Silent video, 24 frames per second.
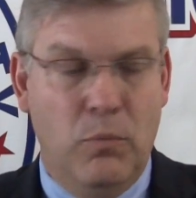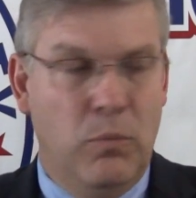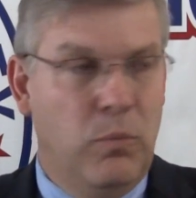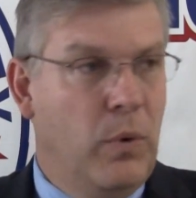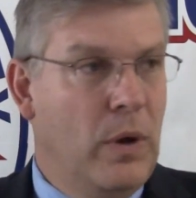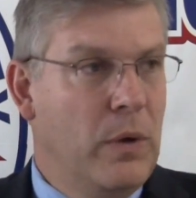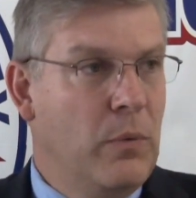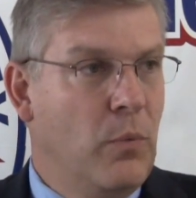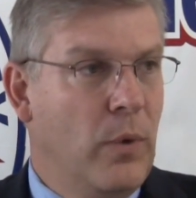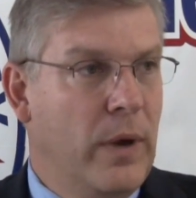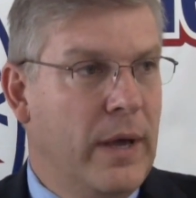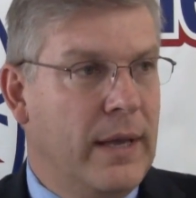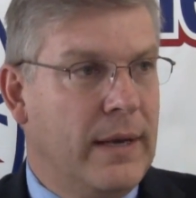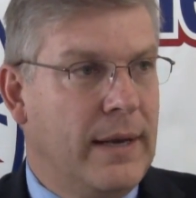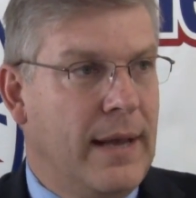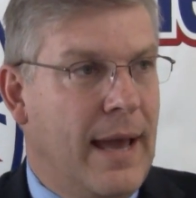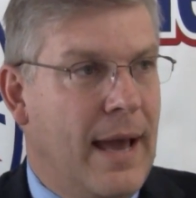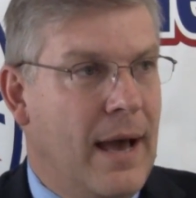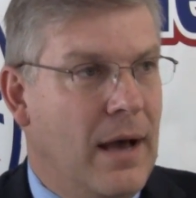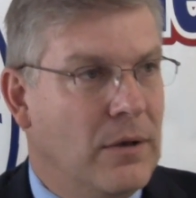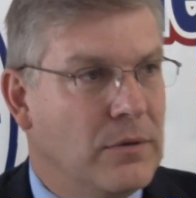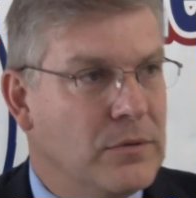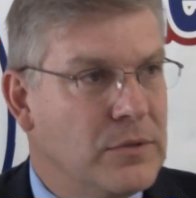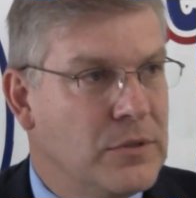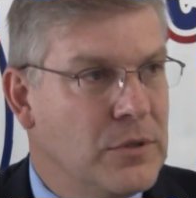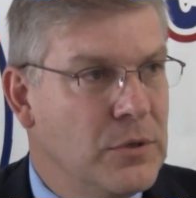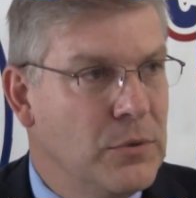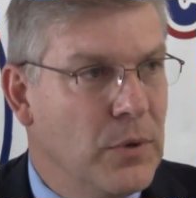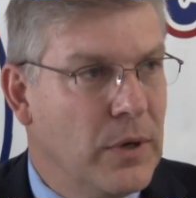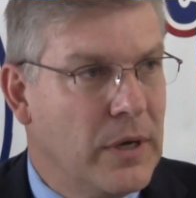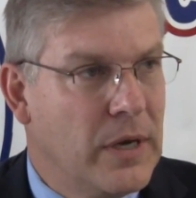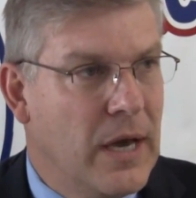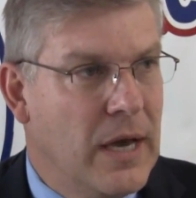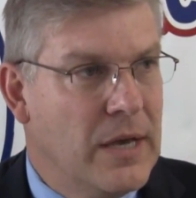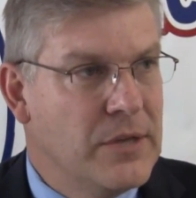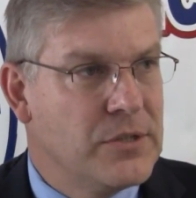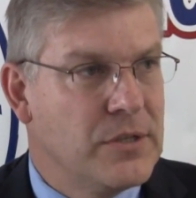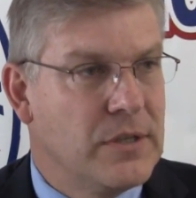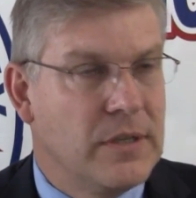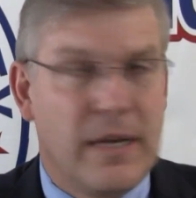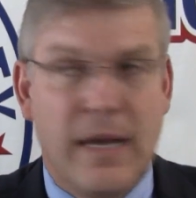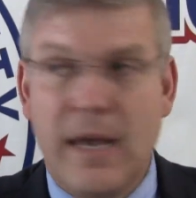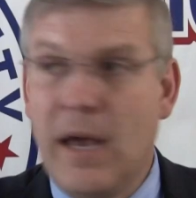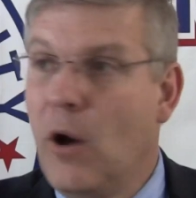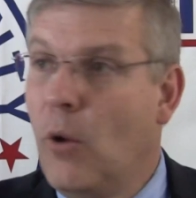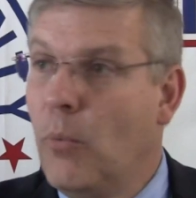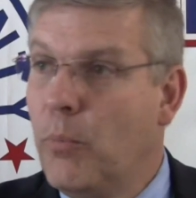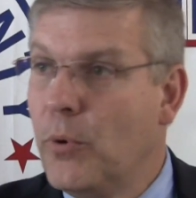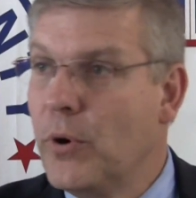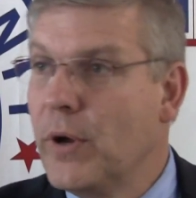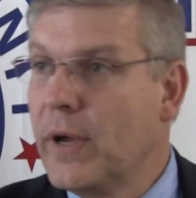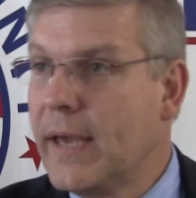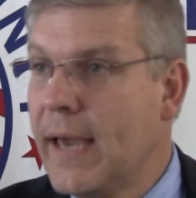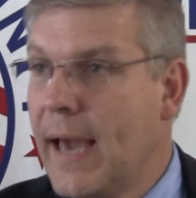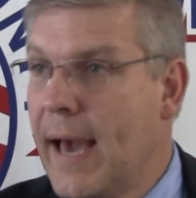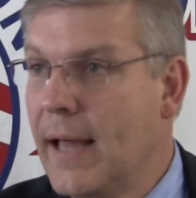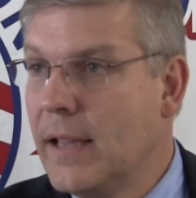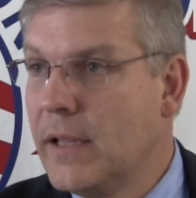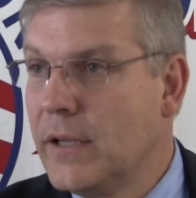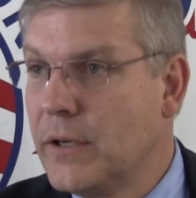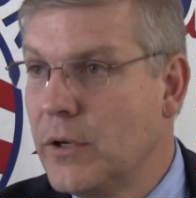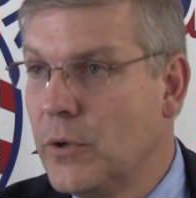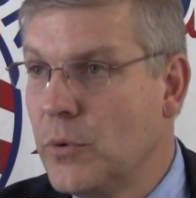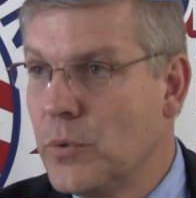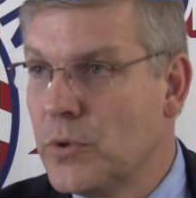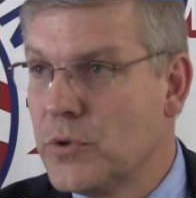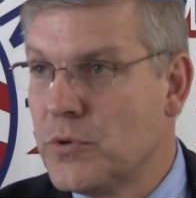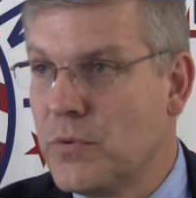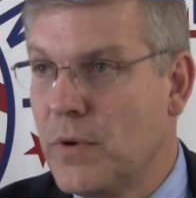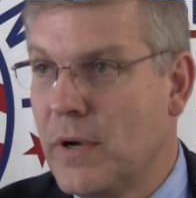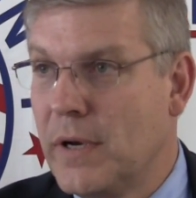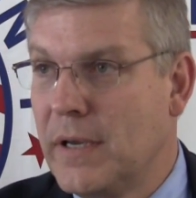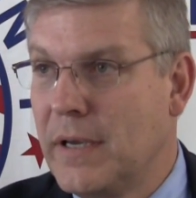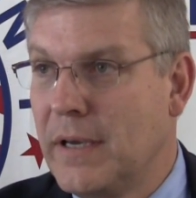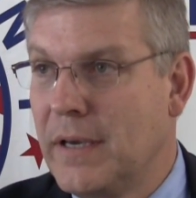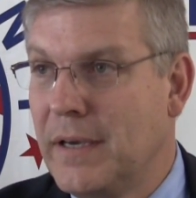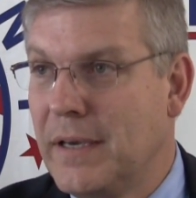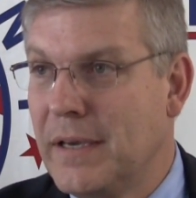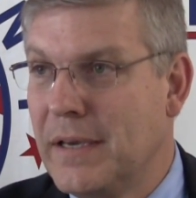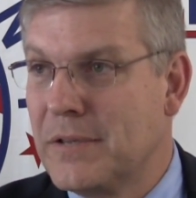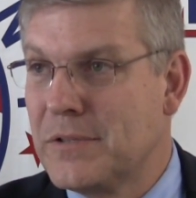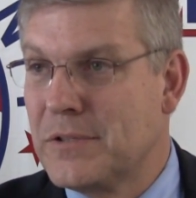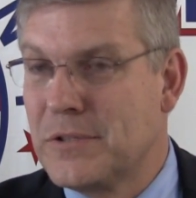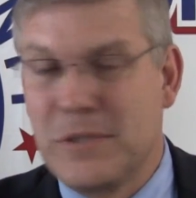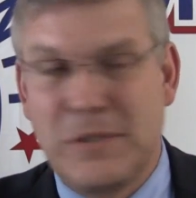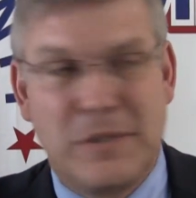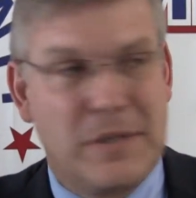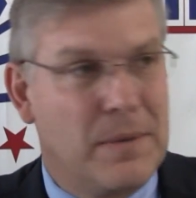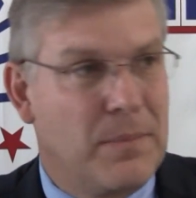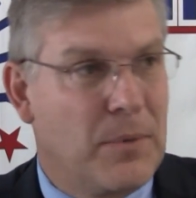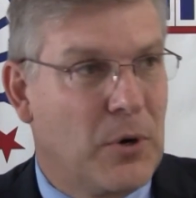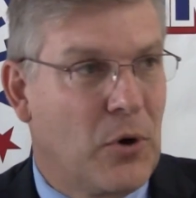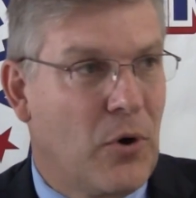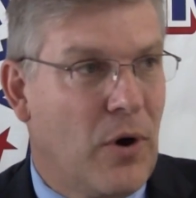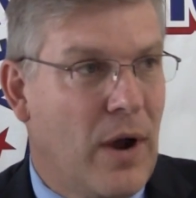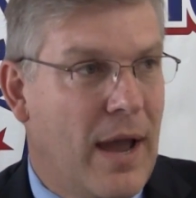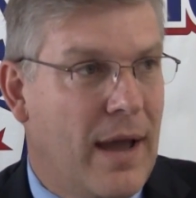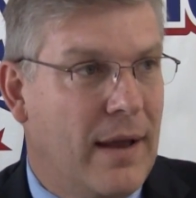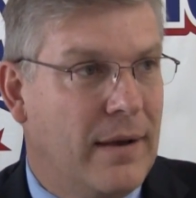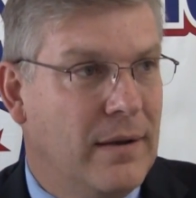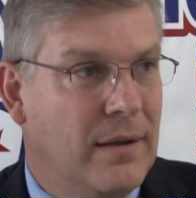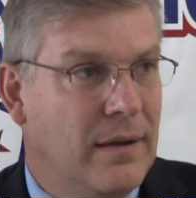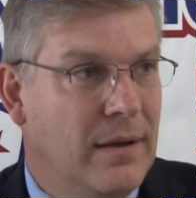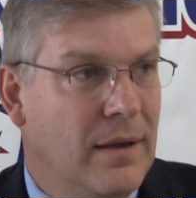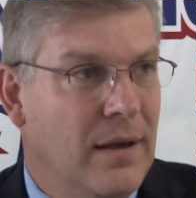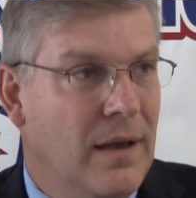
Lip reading: We went out to Augusta to help Rick Allen, who was running against a Democrat.